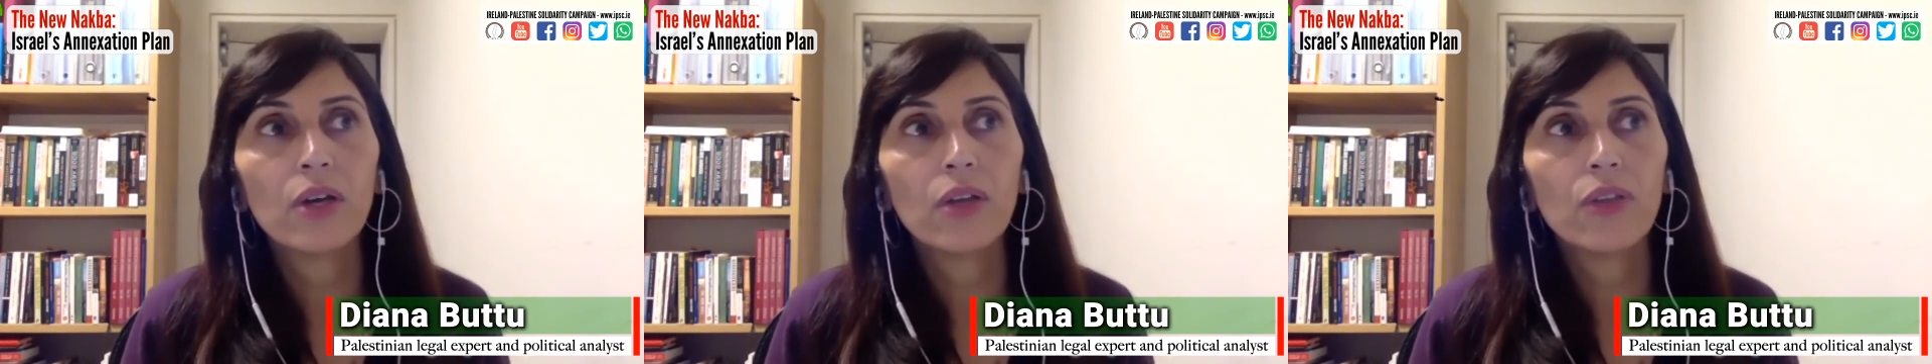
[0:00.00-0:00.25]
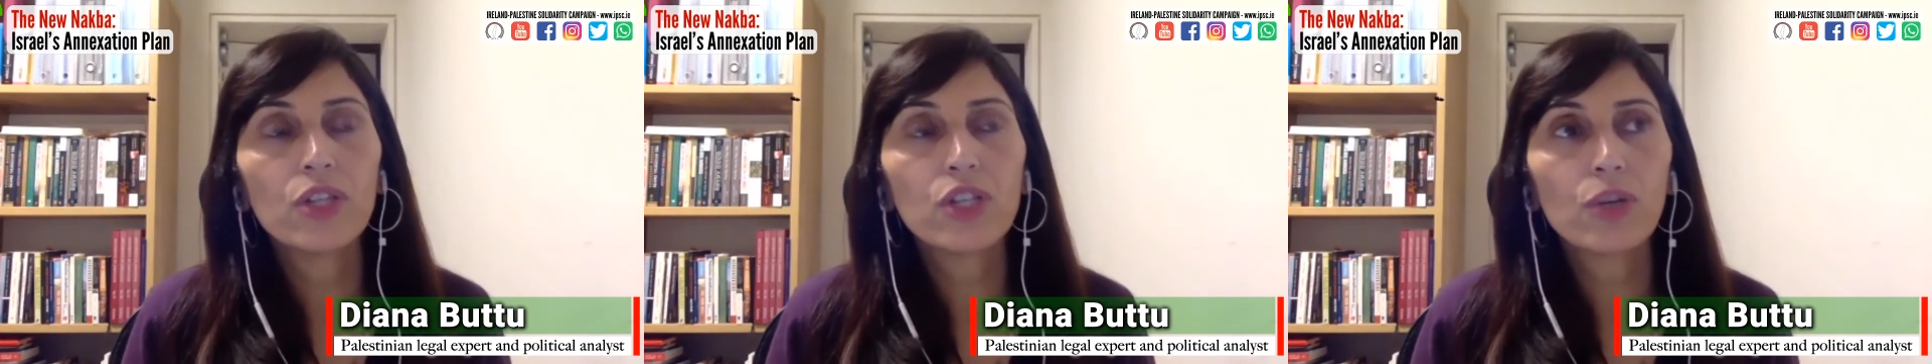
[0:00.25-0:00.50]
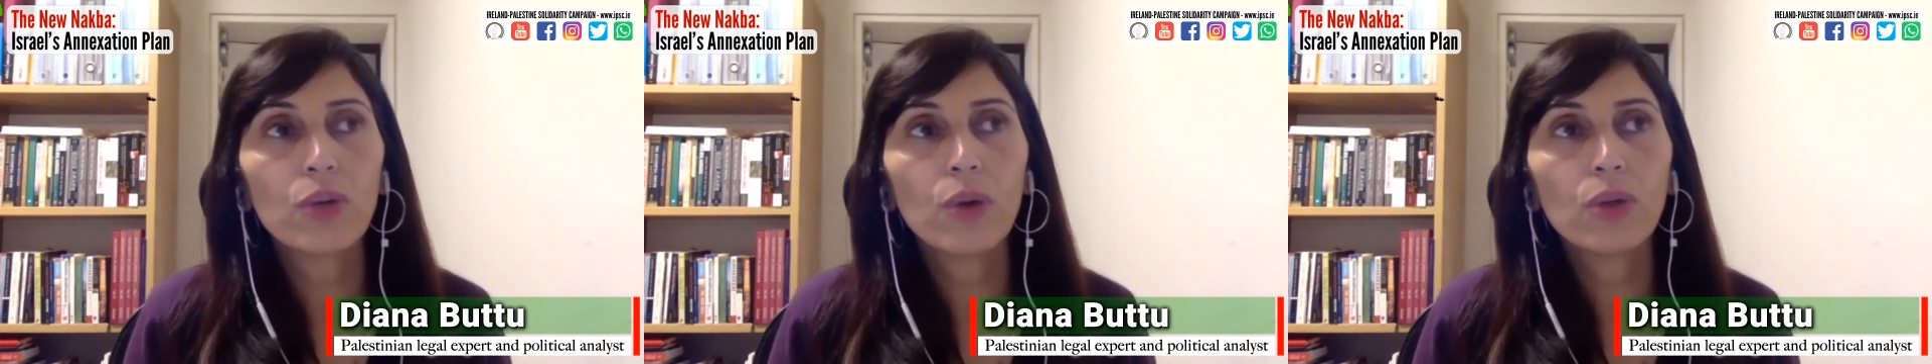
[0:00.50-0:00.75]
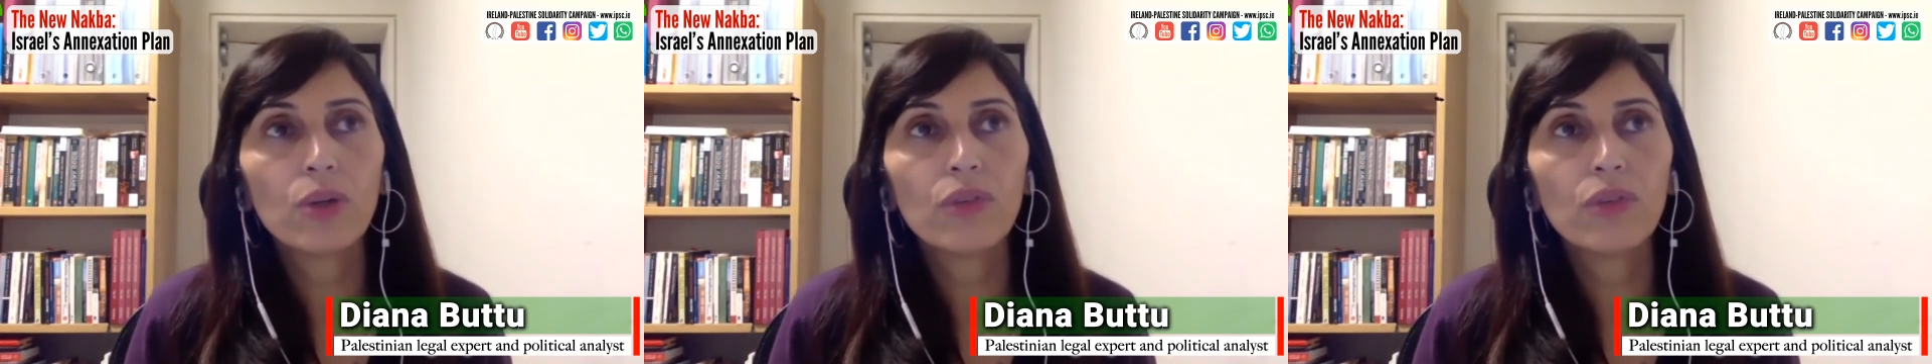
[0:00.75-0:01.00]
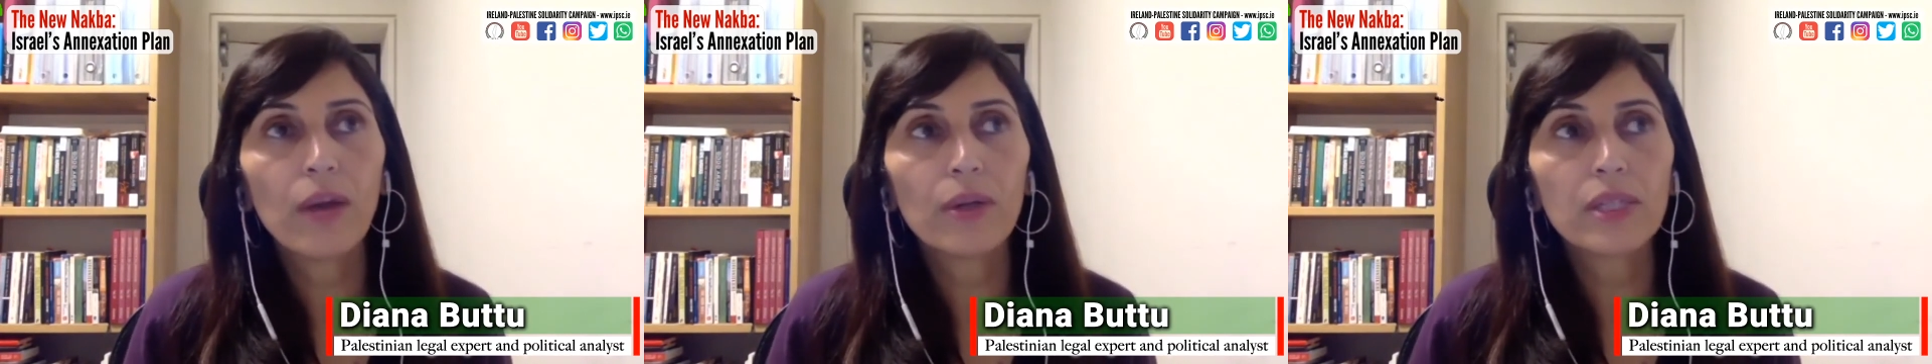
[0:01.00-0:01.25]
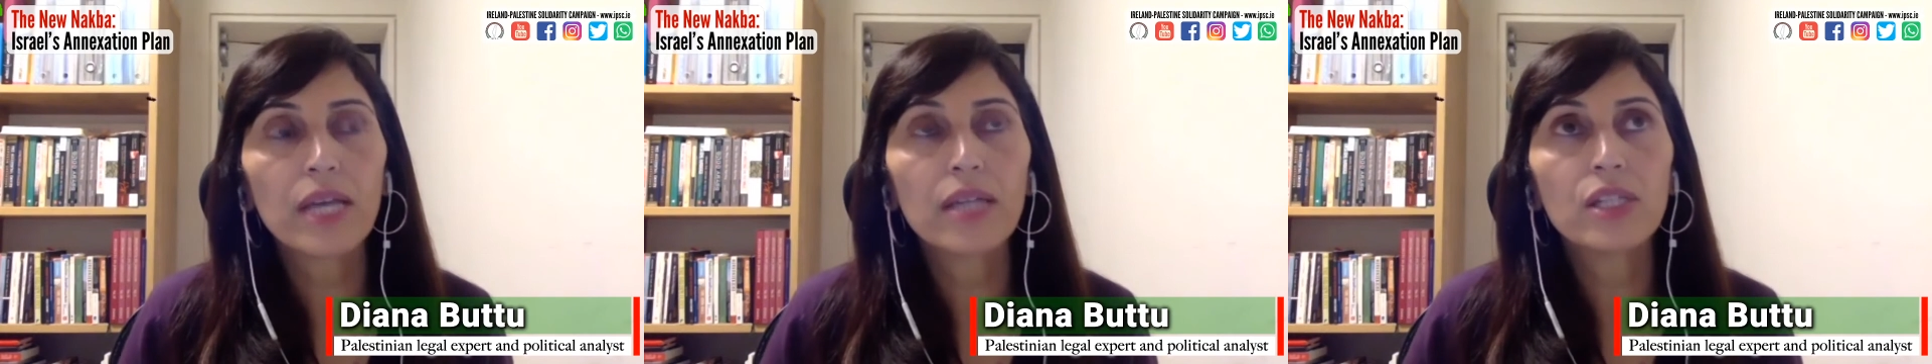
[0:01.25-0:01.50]
this coronavirus
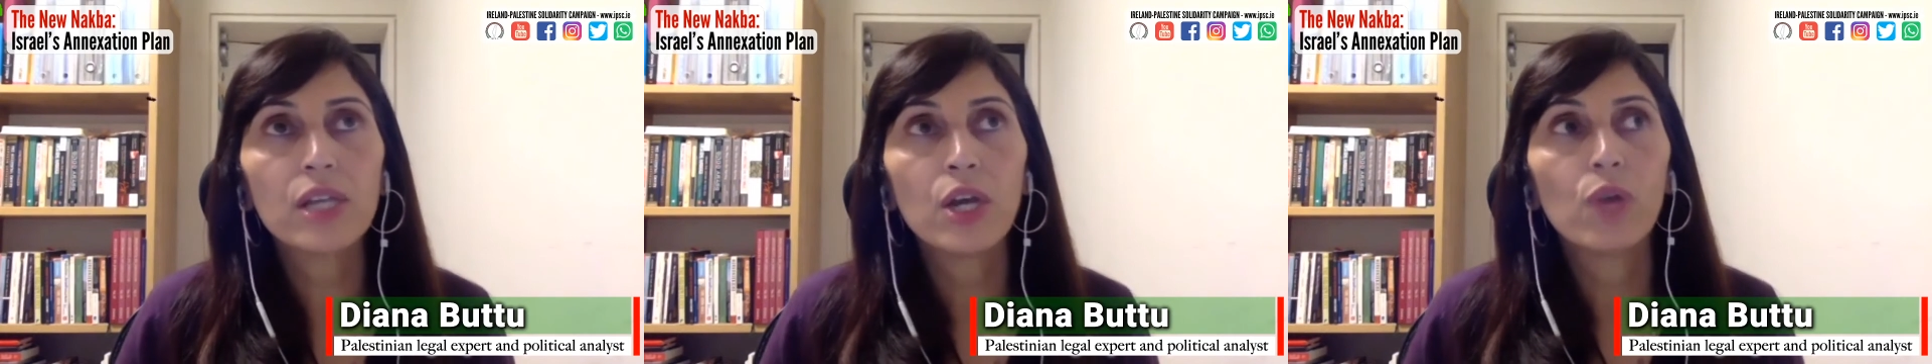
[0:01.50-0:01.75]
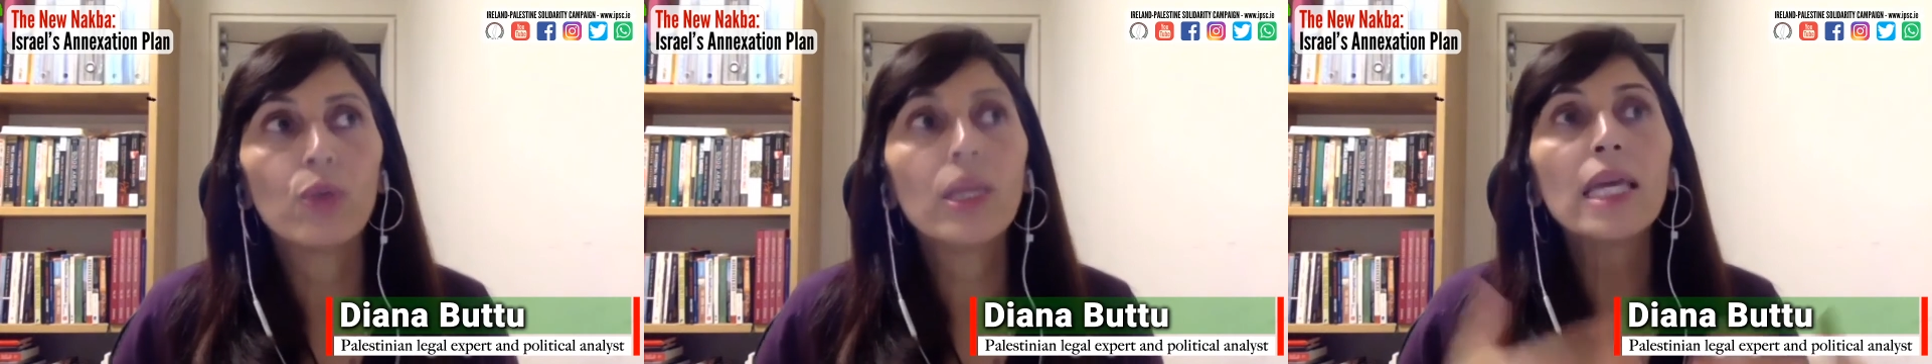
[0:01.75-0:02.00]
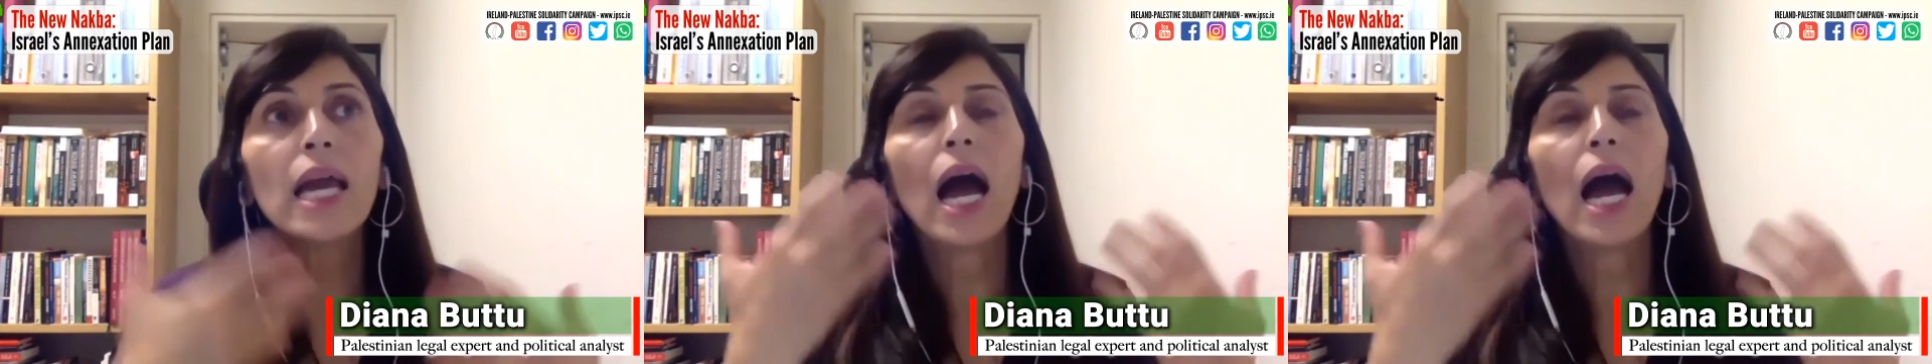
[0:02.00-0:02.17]
has really